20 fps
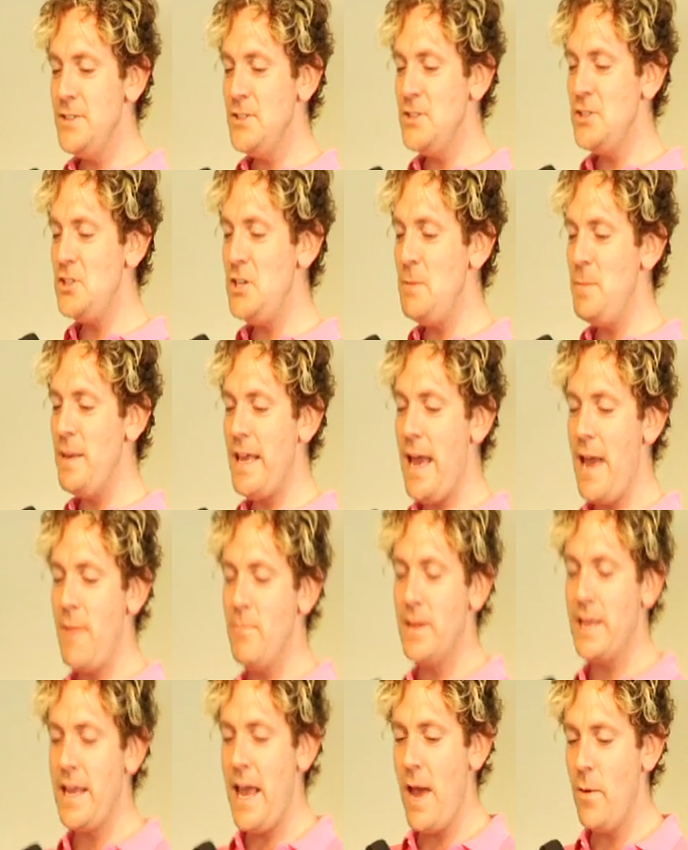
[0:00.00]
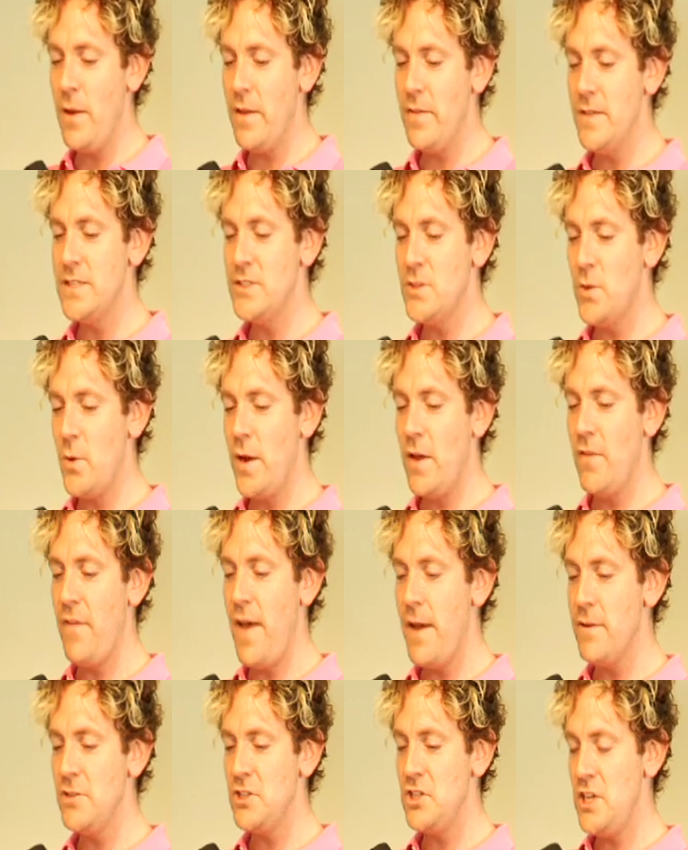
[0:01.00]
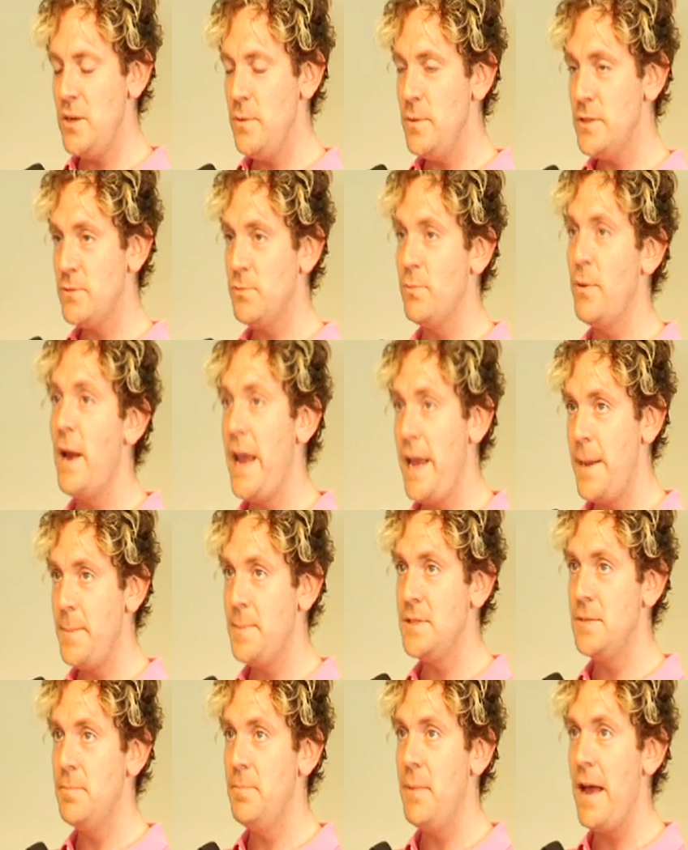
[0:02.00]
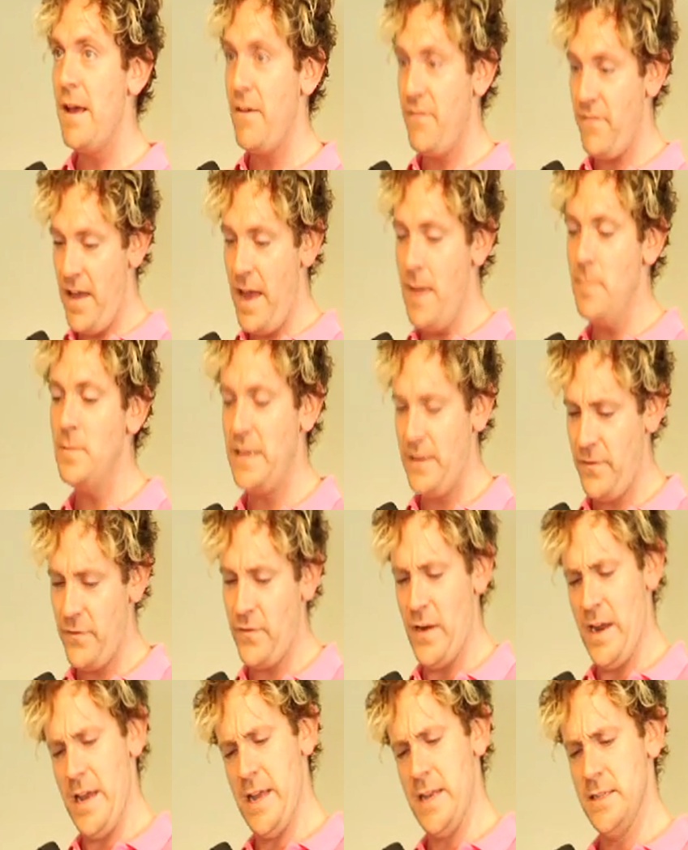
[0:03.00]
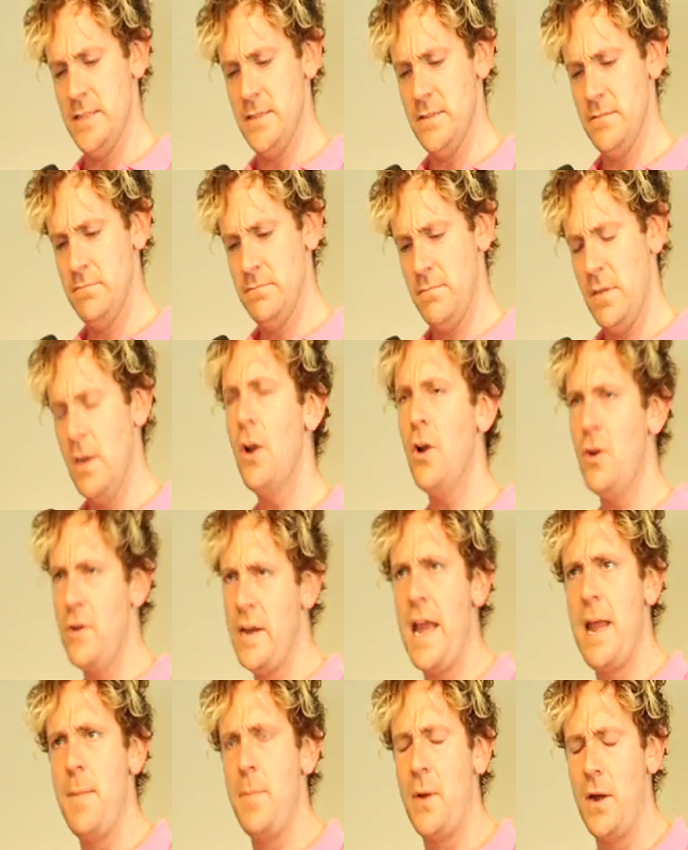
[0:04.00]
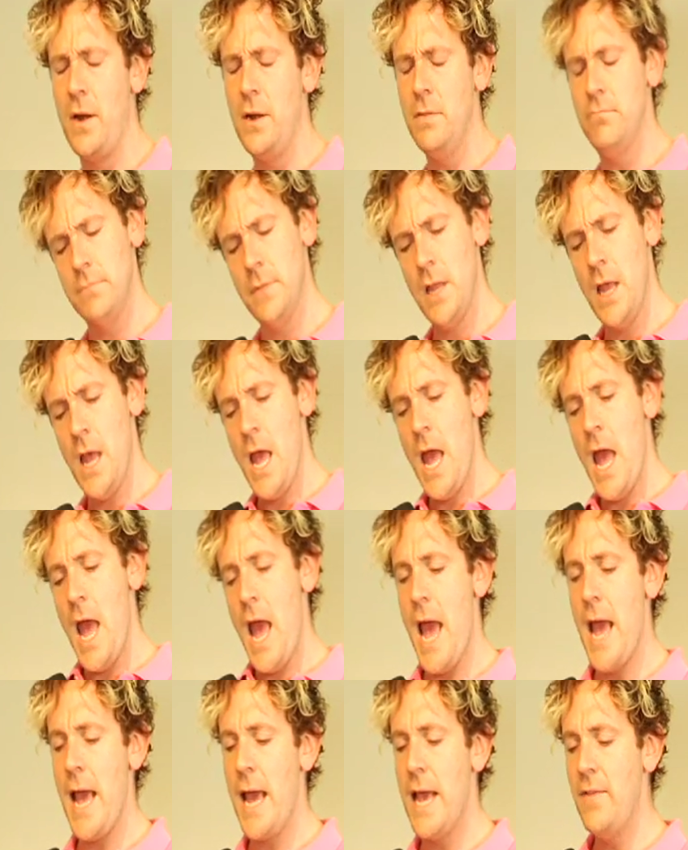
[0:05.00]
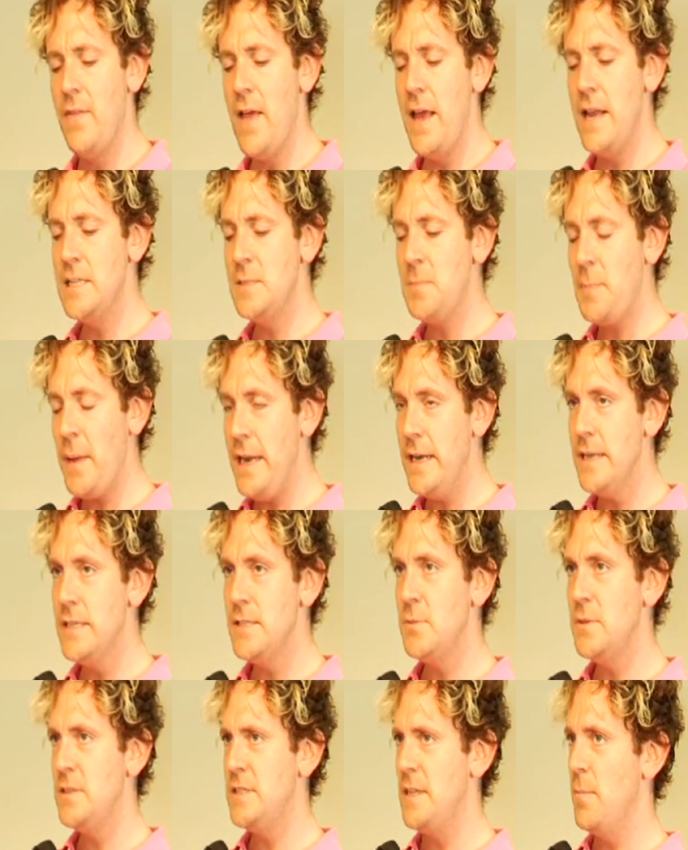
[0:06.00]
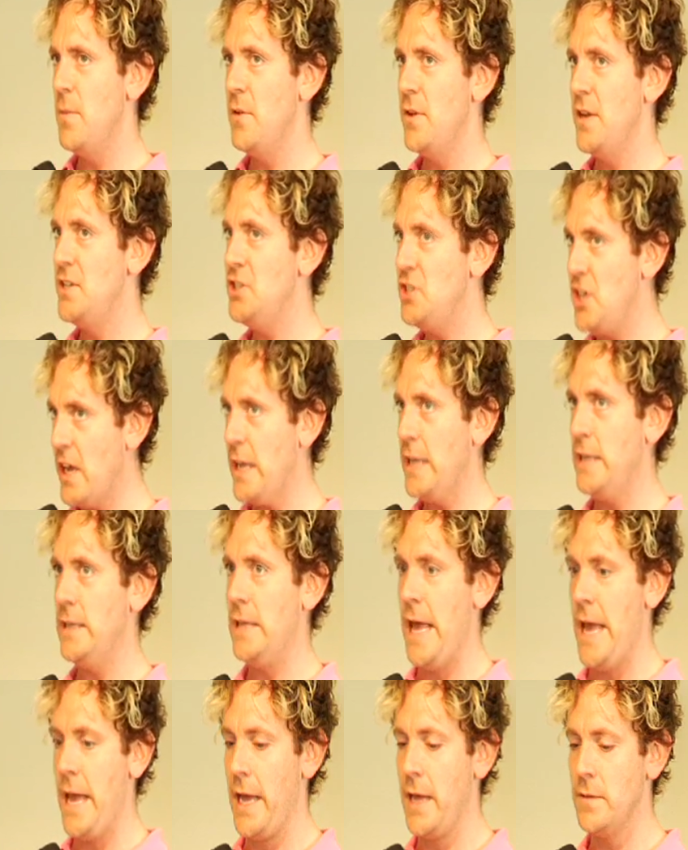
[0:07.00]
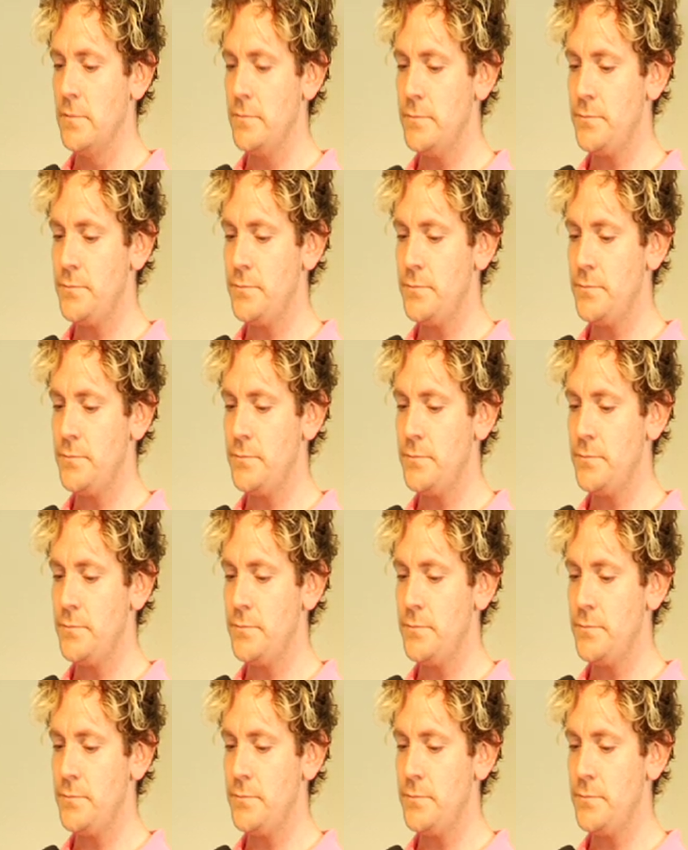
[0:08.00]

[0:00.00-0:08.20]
she began recounting the story of how she was raped by a family friend, her neighbor, and that his penis resembled a chicken leg.